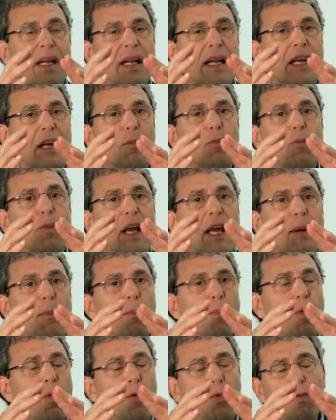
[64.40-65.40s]
it
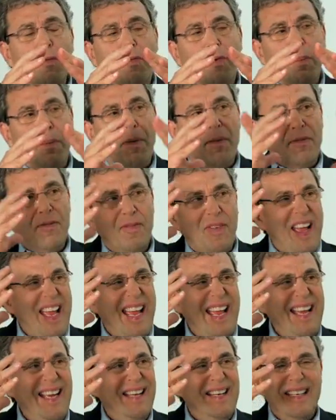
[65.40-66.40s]
can move from a
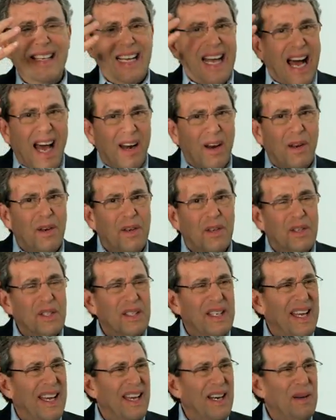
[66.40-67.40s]
vague, not
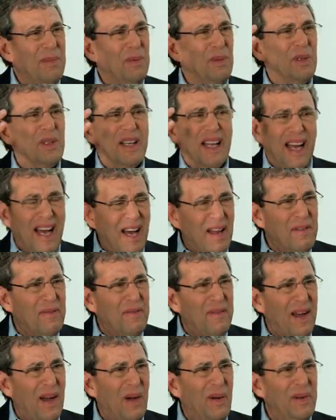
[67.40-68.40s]
understandable,
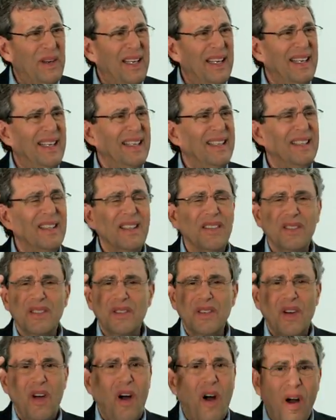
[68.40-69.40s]
confounding,
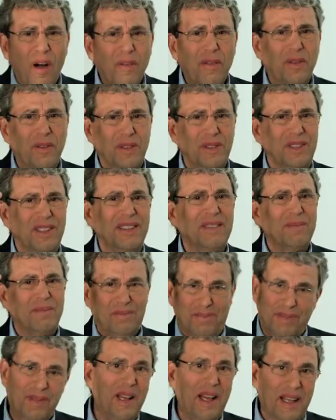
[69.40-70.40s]
awful
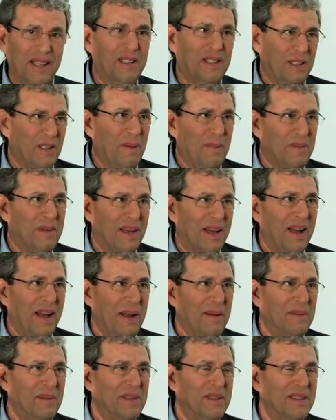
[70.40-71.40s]
place
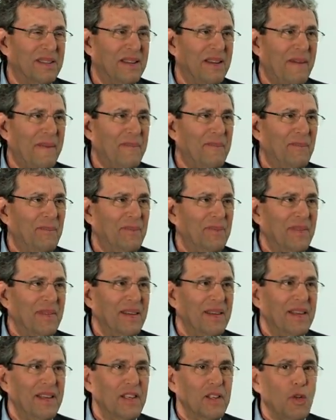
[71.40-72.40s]
sometimes,
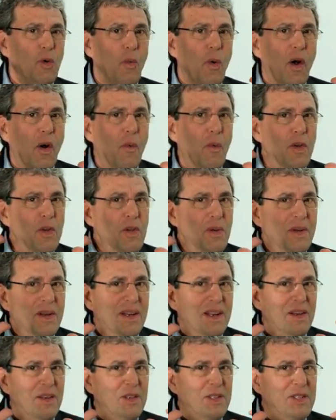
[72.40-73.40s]
to where when you can
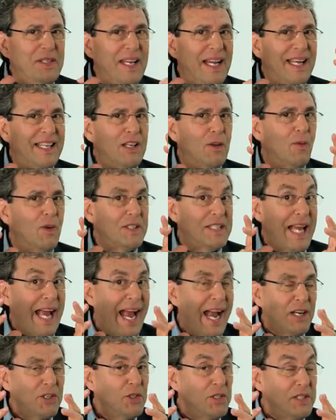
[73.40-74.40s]
understand that what's
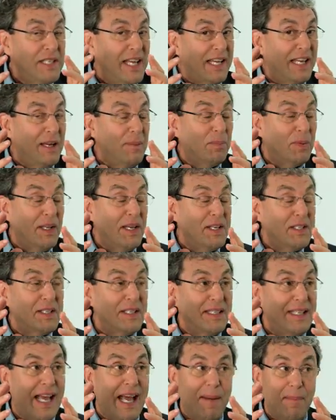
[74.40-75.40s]
actually taking place
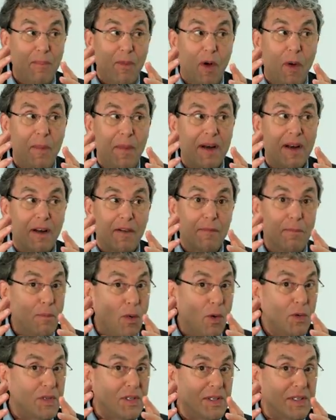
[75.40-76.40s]
in that moment of
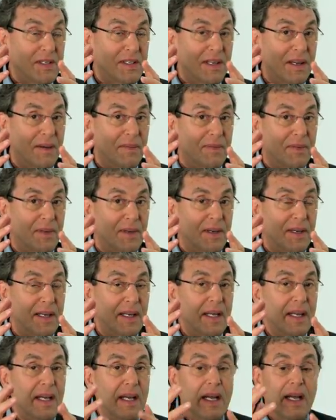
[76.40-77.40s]
most discomfort
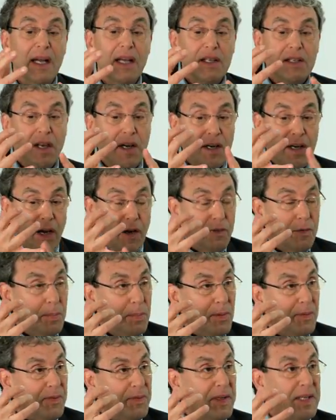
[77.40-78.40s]
is
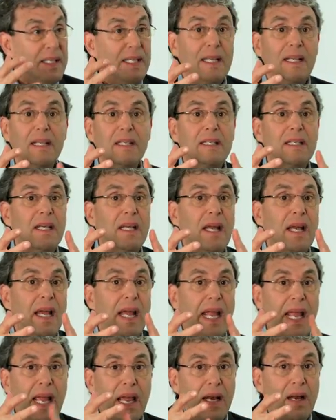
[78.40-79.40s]
uncomfortable feelings
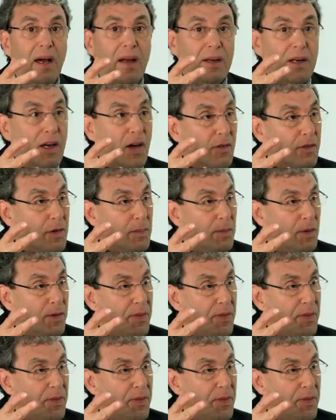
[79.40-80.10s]
and uncomfortable